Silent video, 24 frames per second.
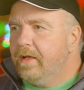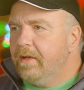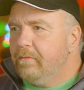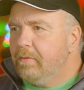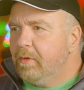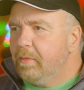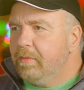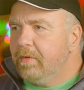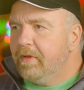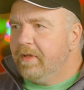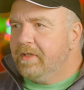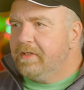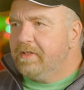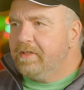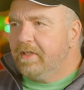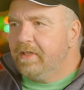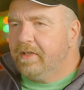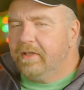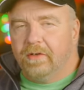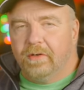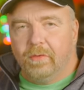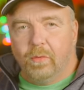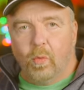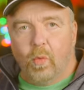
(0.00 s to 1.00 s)

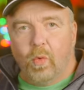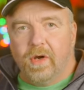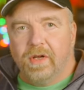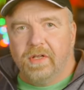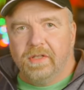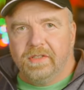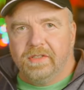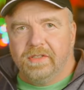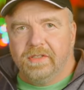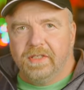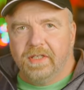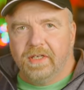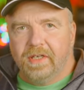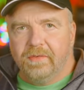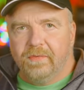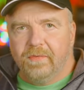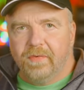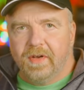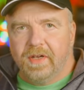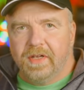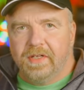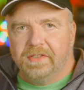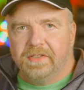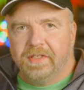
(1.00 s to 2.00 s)
replacing ones that it
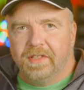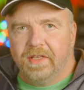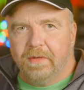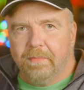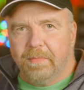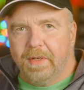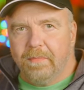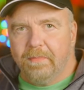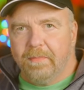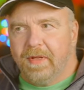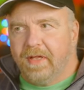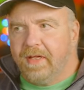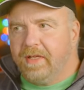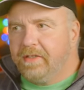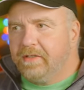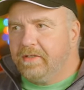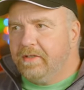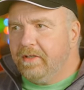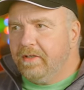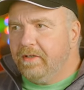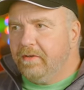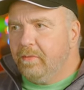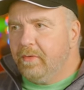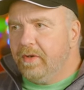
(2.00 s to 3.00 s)
finds in the bit mask
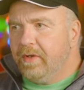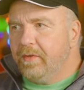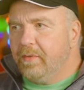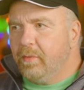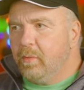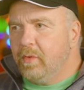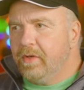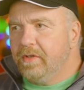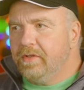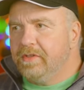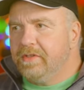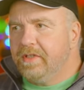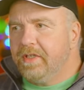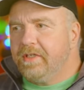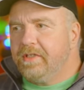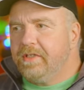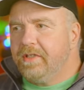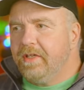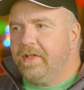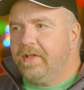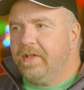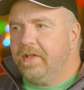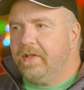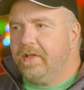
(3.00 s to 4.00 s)
with
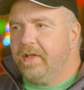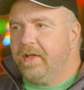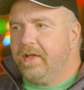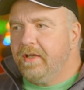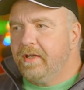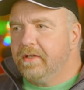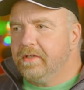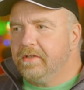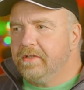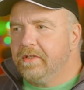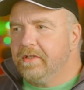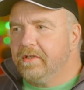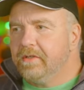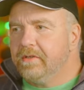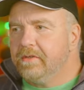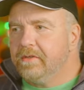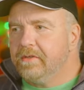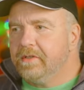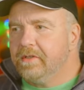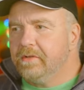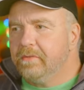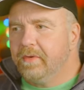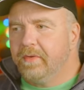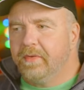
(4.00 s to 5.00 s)
160 and
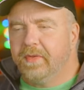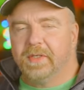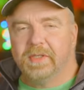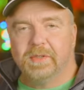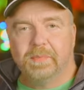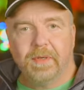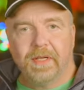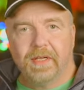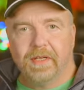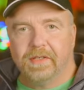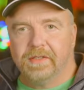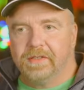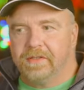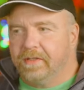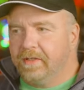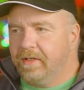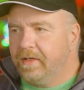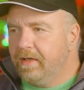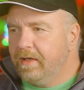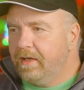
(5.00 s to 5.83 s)
zeros with a space.